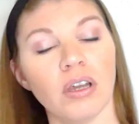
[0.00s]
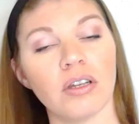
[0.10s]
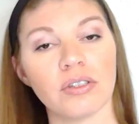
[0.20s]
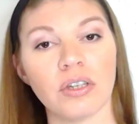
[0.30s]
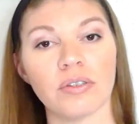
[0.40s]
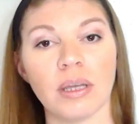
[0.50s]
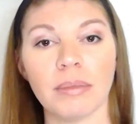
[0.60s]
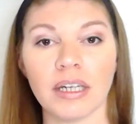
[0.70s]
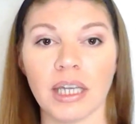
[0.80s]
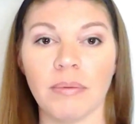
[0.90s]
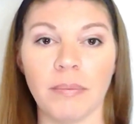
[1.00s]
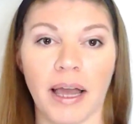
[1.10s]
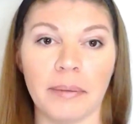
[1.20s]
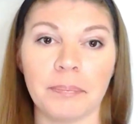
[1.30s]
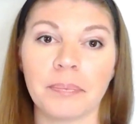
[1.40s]
So something to keep in mind.
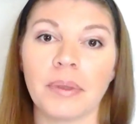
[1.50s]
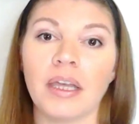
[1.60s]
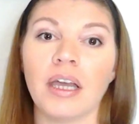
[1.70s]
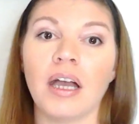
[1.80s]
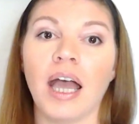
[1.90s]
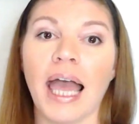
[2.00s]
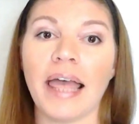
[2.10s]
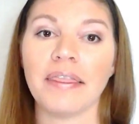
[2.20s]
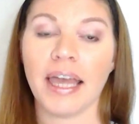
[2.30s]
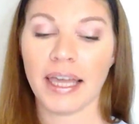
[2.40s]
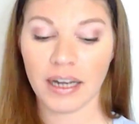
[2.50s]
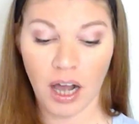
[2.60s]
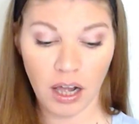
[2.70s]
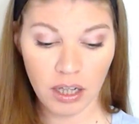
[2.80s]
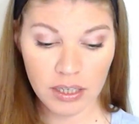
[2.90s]
And then
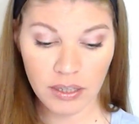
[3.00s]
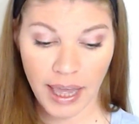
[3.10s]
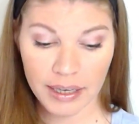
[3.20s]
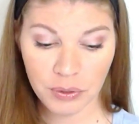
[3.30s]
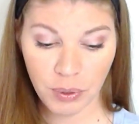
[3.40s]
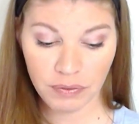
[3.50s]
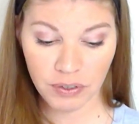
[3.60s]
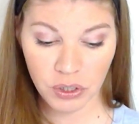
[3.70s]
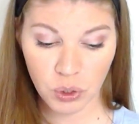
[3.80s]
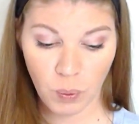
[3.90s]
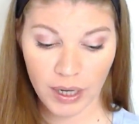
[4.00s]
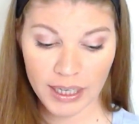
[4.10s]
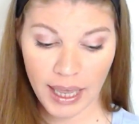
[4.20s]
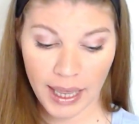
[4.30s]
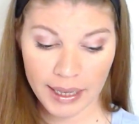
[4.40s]
I'll end with verse
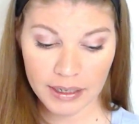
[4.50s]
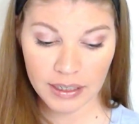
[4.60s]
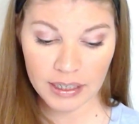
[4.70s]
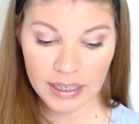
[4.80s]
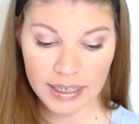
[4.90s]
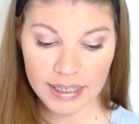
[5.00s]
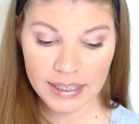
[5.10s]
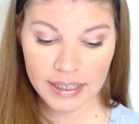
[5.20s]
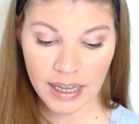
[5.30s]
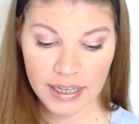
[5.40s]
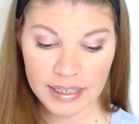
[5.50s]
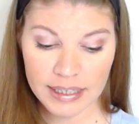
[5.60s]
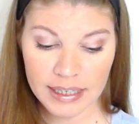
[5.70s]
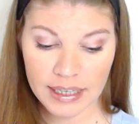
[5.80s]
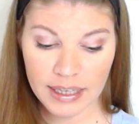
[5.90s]
28. It says,
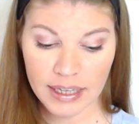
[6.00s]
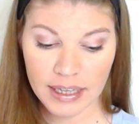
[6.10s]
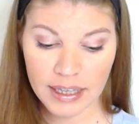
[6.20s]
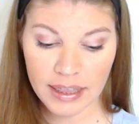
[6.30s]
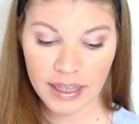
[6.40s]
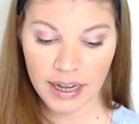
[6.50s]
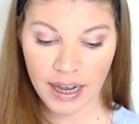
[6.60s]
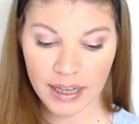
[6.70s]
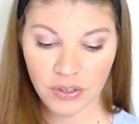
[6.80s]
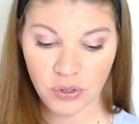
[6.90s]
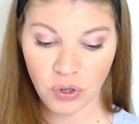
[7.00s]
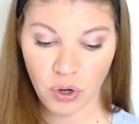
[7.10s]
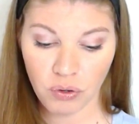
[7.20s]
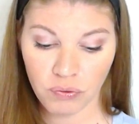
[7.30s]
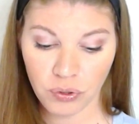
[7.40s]
he that has no
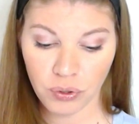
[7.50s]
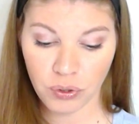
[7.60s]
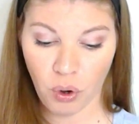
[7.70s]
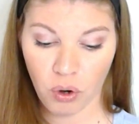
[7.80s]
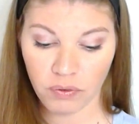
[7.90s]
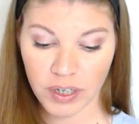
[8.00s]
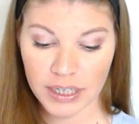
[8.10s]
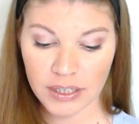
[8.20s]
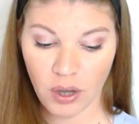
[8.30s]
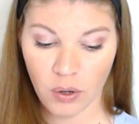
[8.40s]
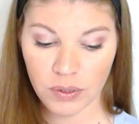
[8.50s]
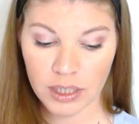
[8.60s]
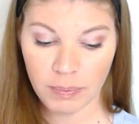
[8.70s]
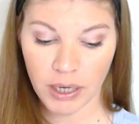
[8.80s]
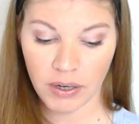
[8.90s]
rule over his own
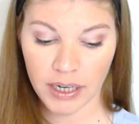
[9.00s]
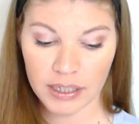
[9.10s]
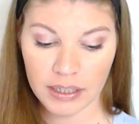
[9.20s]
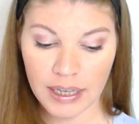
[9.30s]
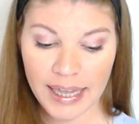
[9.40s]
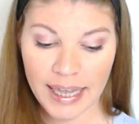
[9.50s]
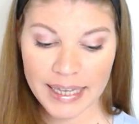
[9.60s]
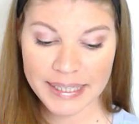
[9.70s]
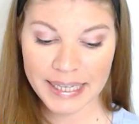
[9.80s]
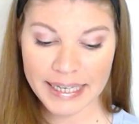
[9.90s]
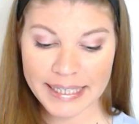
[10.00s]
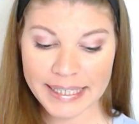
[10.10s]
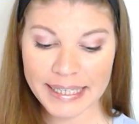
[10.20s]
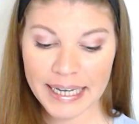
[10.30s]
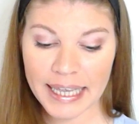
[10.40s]
spirit is like a
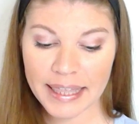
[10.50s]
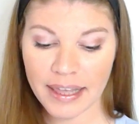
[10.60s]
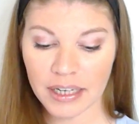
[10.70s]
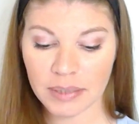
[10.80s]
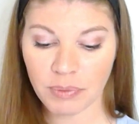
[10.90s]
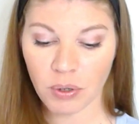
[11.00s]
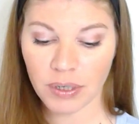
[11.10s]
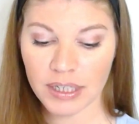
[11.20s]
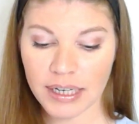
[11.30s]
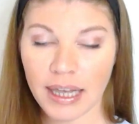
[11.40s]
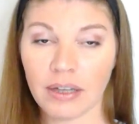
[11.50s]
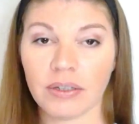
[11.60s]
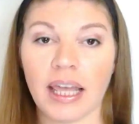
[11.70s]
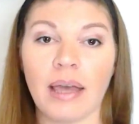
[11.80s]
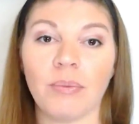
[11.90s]
city that is broken down
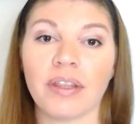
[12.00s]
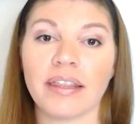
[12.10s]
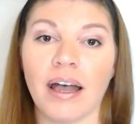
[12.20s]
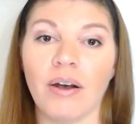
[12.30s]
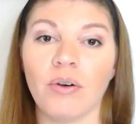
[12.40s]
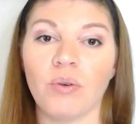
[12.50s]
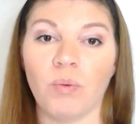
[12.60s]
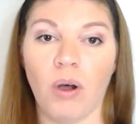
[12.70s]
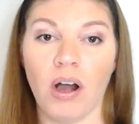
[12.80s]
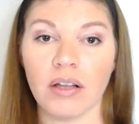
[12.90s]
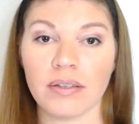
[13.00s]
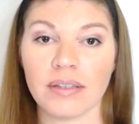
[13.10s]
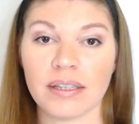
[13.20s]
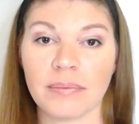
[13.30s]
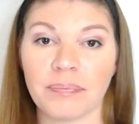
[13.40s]
and without walls.